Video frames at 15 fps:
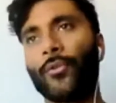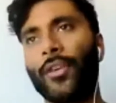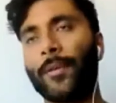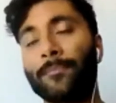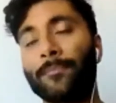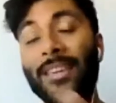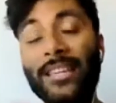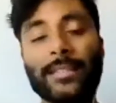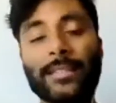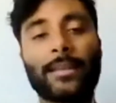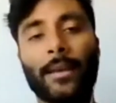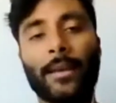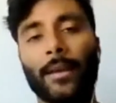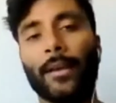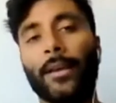They meet
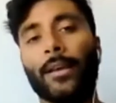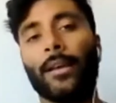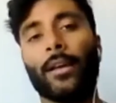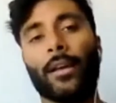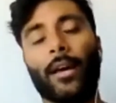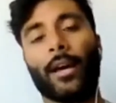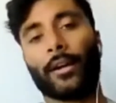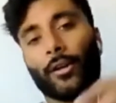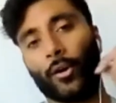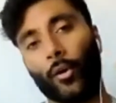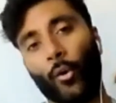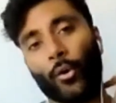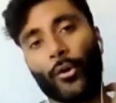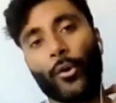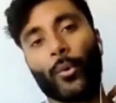
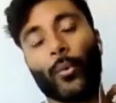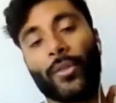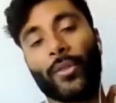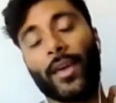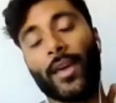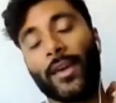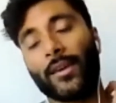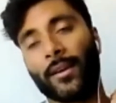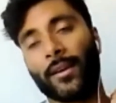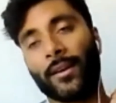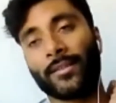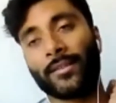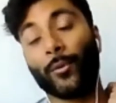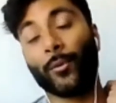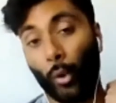Gregorio when they
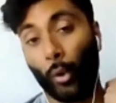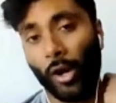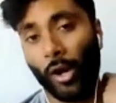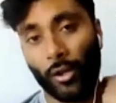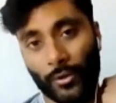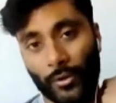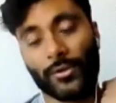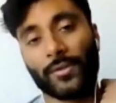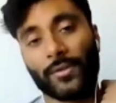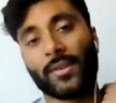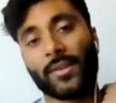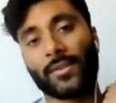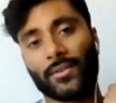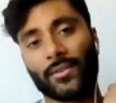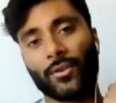attend War College in
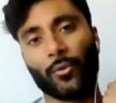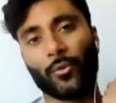season 2,